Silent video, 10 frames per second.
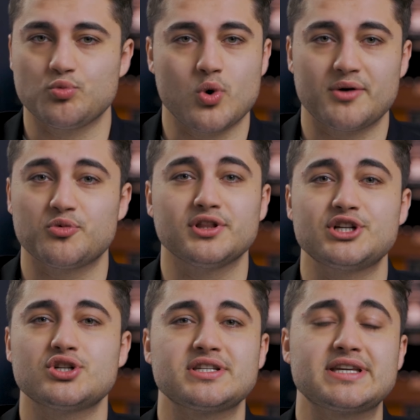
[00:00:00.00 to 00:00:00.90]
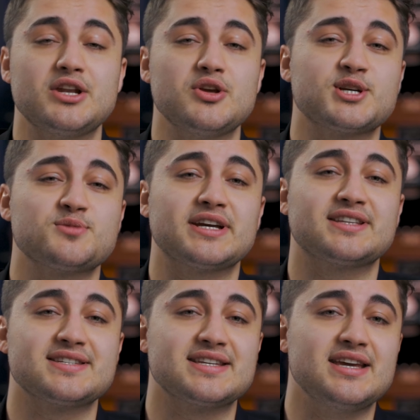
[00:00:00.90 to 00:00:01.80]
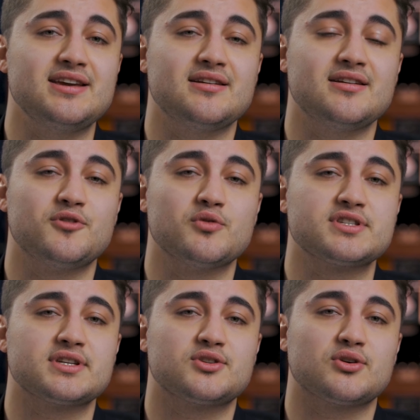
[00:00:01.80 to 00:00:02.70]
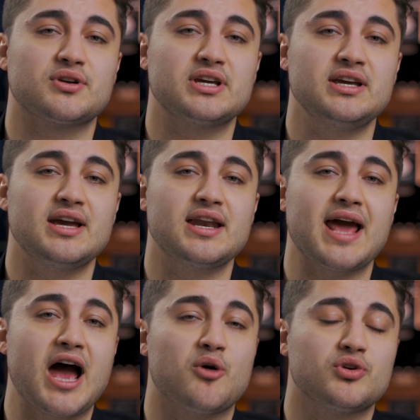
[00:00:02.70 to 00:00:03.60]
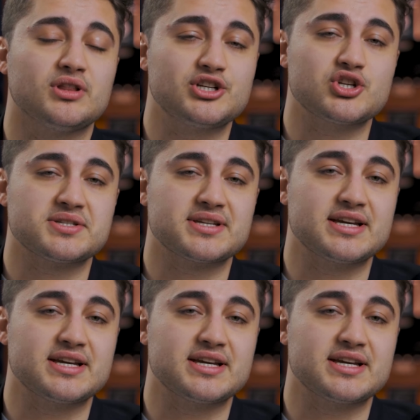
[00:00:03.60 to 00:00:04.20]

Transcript: what religions can you expect to see if you visit Turkey, and how religious